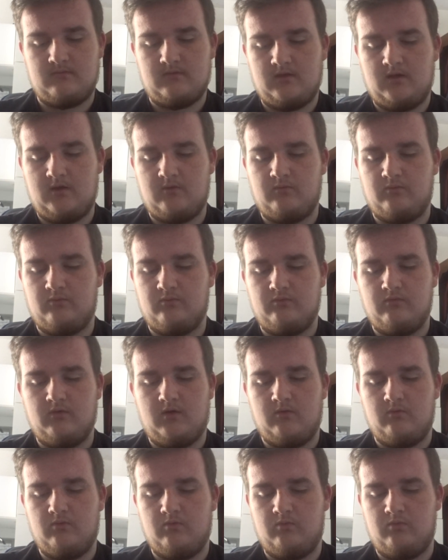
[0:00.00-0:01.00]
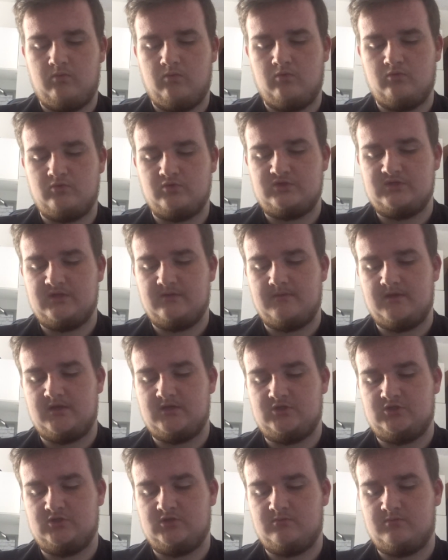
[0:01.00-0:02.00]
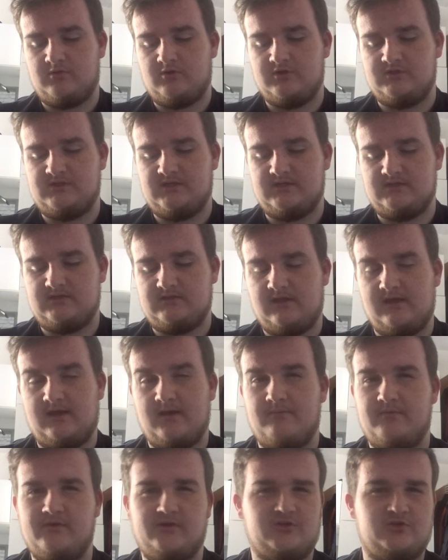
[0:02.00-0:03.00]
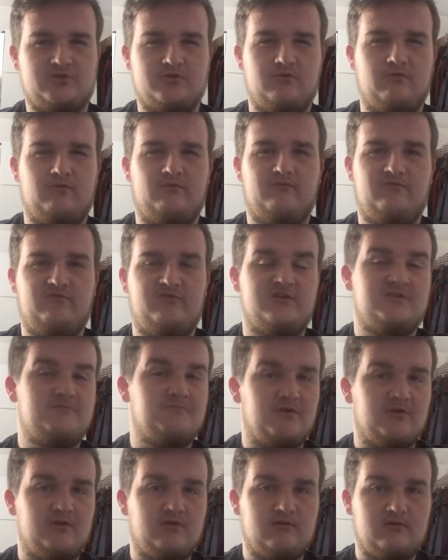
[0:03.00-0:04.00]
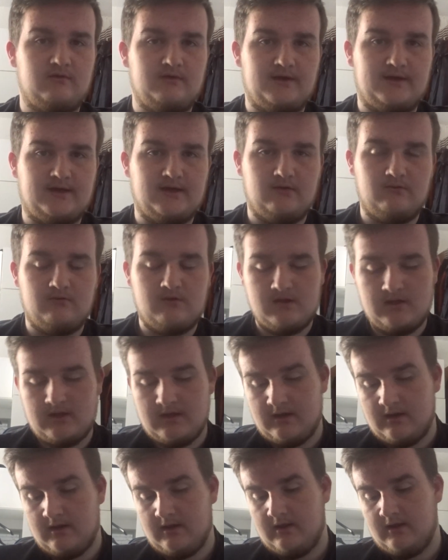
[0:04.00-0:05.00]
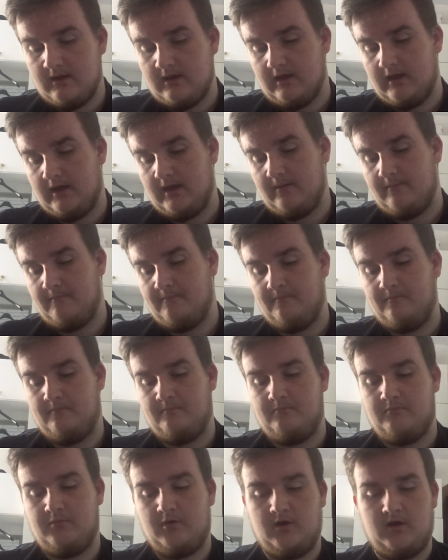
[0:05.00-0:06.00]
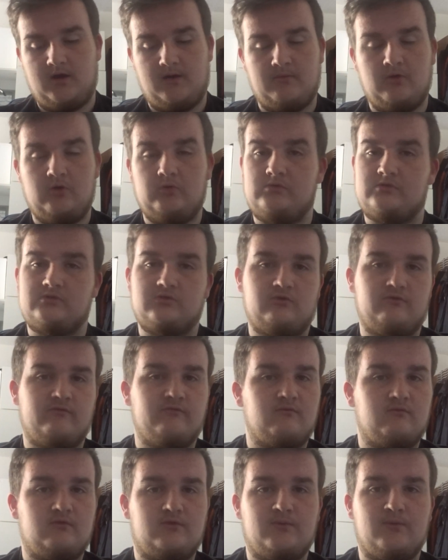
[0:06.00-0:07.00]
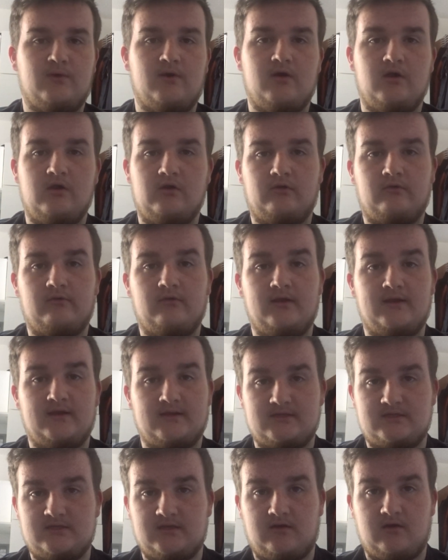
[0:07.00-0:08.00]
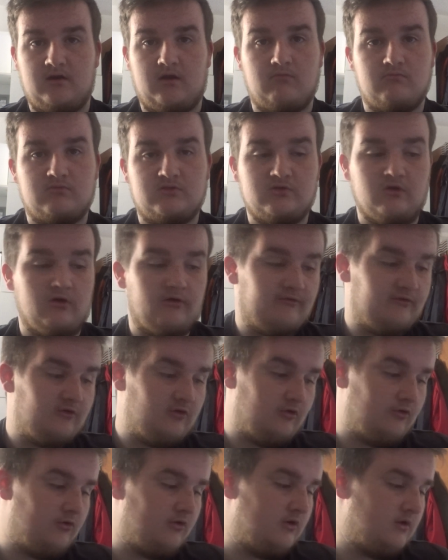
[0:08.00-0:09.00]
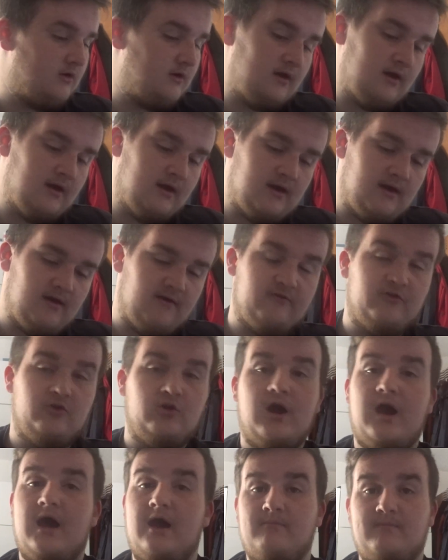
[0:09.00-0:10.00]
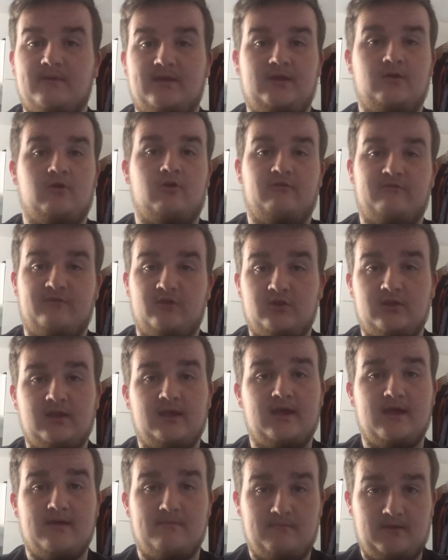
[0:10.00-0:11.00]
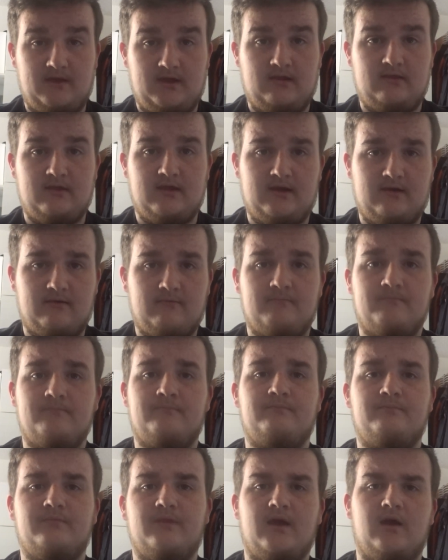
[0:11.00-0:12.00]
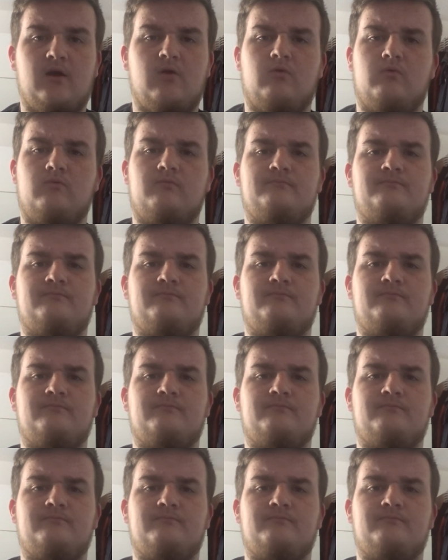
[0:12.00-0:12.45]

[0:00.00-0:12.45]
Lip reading: I won't say Messenger because that's like a personal Facebook account. But I'm always on Twitter and Instagram. So if you at me or if you DM me, then I'll